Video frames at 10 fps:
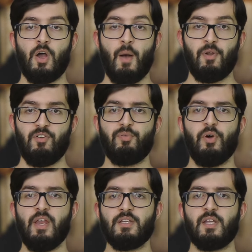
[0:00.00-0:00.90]
couple of
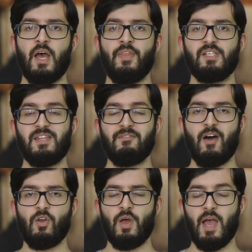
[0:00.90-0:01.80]
points, and this is the
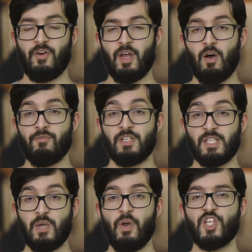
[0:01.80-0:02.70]
final area of this
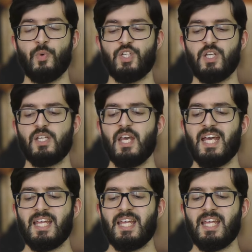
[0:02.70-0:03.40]
key question, which is